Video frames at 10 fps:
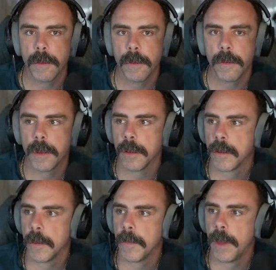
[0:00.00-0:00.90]

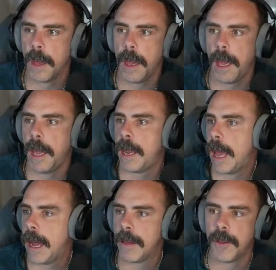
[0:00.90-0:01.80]
system. And
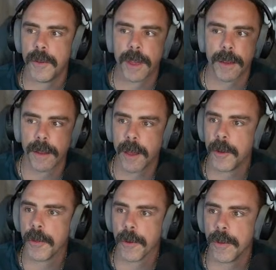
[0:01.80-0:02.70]
as you can go
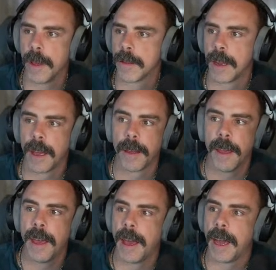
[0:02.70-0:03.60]
through this, and I
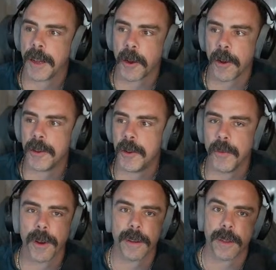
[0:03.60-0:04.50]
encourage you,
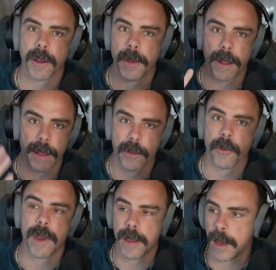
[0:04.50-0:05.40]
we're going to talk about like
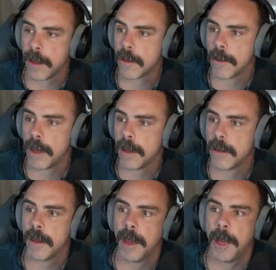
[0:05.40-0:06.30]
3 things on
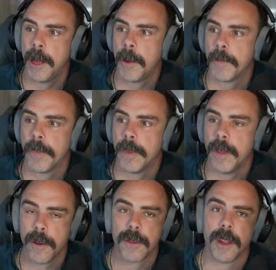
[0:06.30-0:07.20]
this.
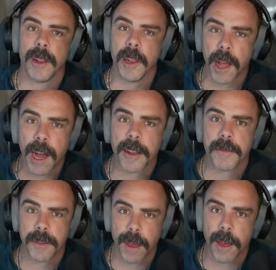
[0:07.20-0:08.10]
There's a lot of
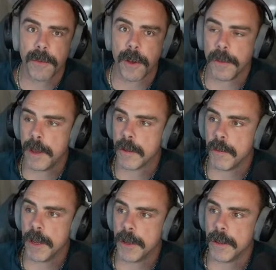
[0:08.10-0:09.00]
stuff on these
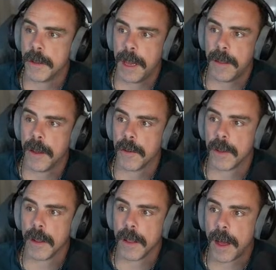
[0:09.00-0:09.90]
switches, and there's a
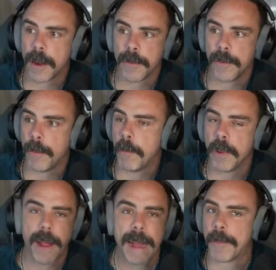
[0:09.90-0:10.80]
lot of
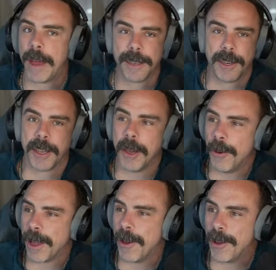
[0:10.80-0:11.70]
black magic
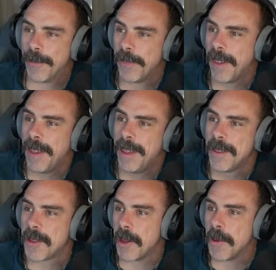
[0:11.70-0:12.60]
going on.
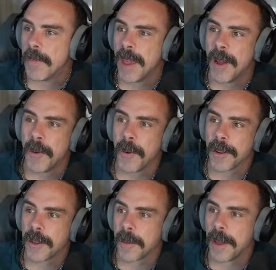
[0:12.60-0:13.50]
So we're going
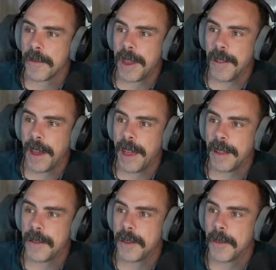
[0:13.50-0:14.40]
to talk about VLANs,